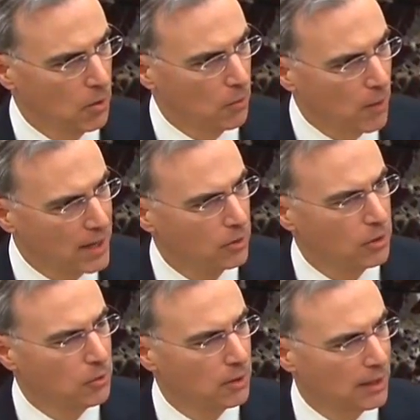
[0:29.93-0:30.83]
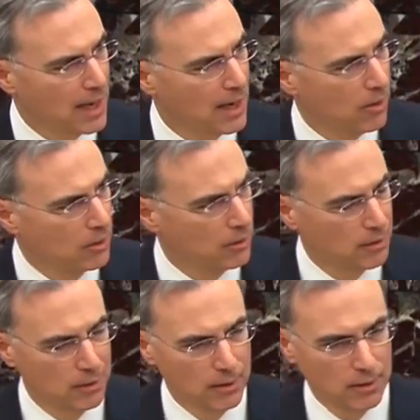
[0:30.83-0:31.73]
Why don't you allow
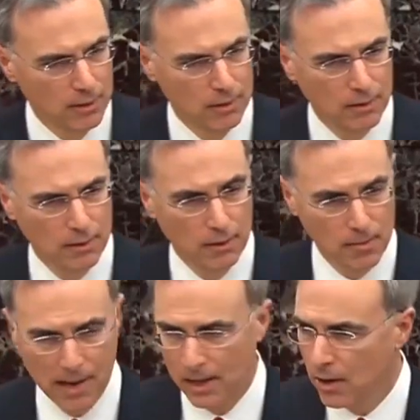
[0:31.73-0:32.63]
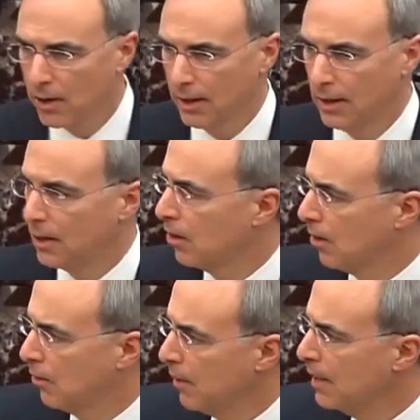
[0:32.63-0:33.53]
the minority to
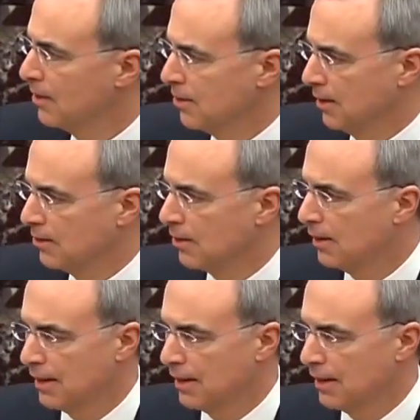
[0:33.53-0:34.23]
call witnesses